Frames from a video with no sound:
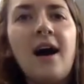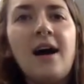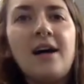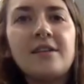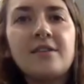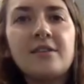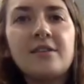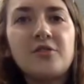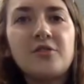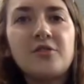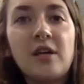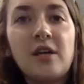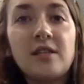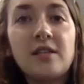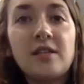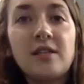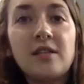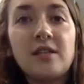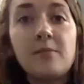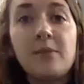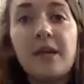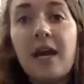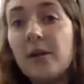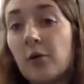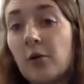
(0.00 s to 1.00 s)
such as
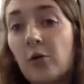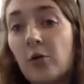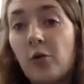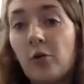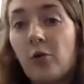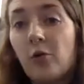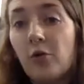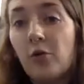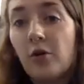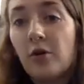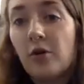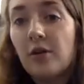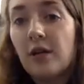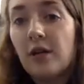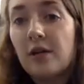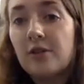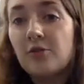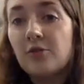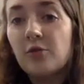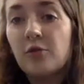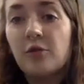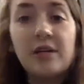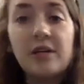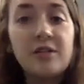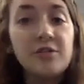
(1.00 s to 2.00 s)
mechanical or
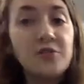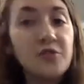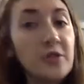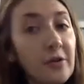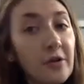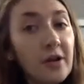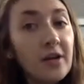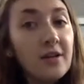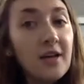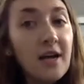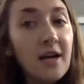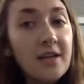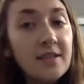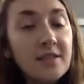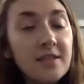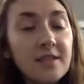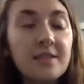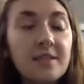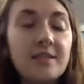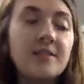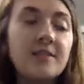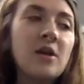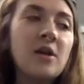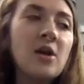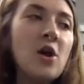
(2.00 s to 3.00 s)
electrical engineering
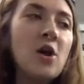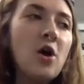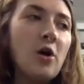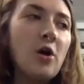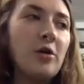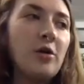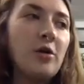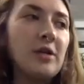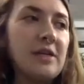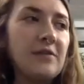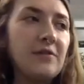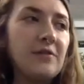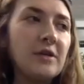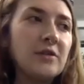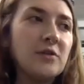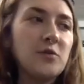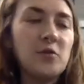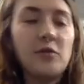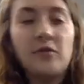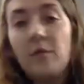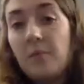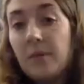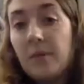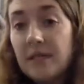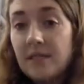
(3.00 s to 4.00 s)
classes, or even
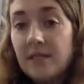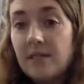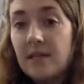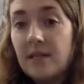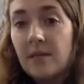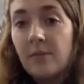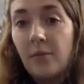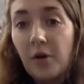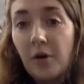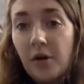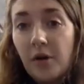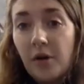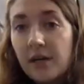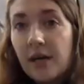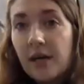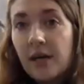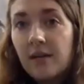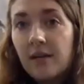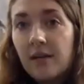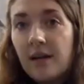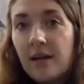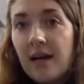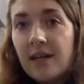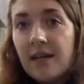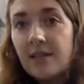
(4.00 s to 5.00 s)
sort of a business and marketing
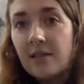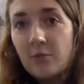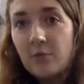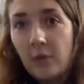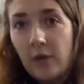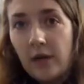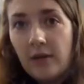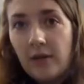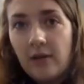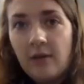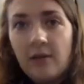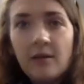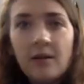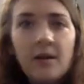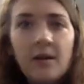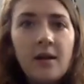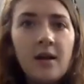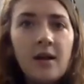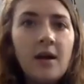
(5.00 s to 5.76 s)
class as well.